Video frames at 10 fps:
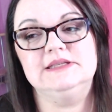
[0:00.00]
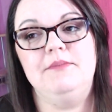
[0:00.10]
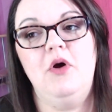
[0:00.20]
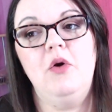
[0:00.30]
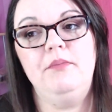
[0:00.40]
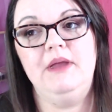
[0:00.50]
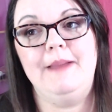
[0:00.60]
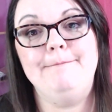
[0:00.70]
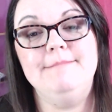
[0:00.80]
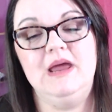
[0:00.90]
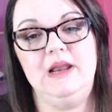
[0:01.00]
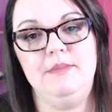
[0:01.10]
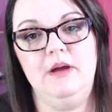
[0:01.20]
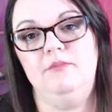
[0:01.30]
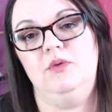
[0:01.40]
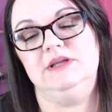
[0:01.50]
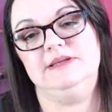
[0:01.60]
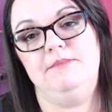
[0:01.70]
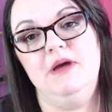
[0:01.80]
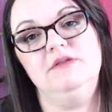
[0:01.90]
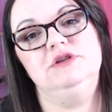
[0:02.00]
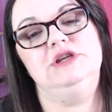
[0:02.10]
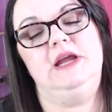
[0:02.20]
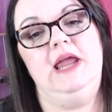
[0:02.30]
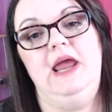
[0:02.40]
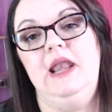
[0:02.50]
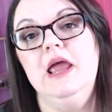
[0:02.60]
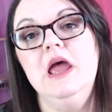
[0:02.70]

I'm hoping a minimum once a month check-in,